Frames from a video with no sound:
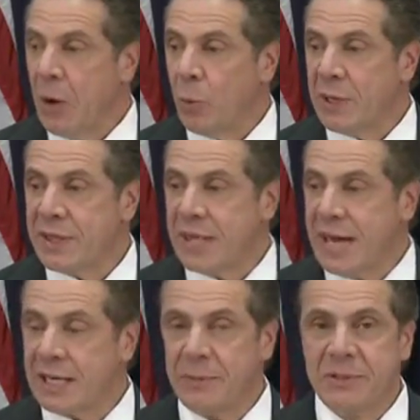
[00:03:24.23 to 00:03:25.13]
With
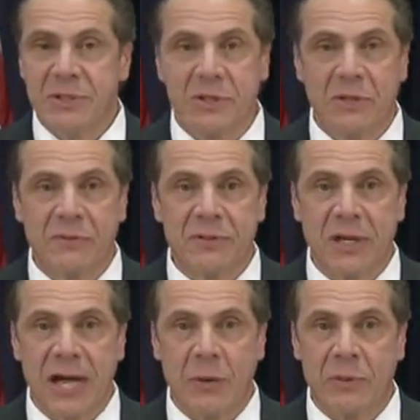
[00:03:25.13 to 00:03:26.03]
that, let me turn it over
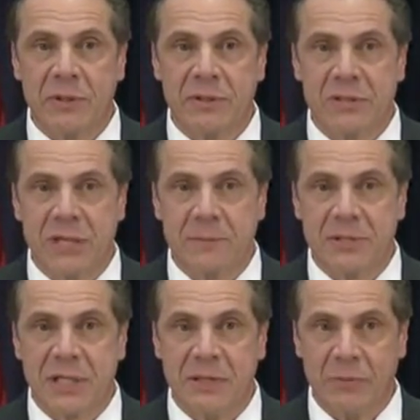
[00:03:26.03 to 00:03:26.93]
to Howard
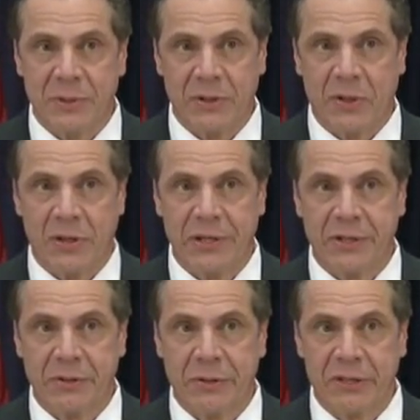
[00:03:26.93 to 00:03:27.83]
Zemsky with a hearty
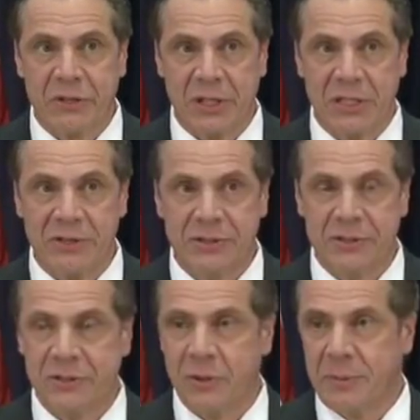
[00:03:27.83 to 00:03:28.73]

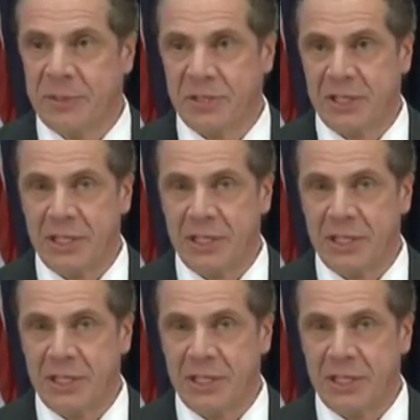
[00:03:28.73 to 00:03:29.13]
congratulations to him and his